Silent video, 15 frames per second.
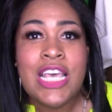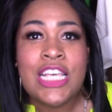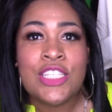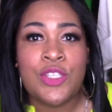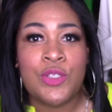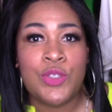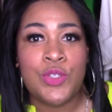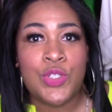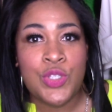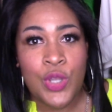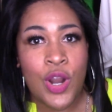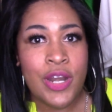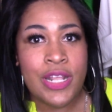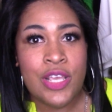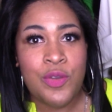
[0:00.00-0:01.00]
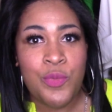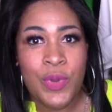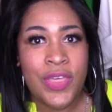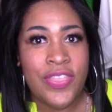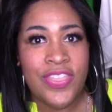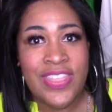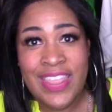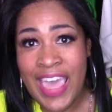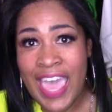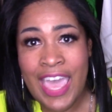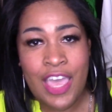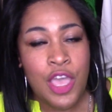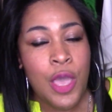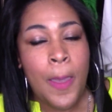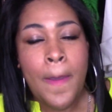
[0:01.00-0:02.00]
So starting with
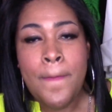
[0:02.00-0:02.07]
that,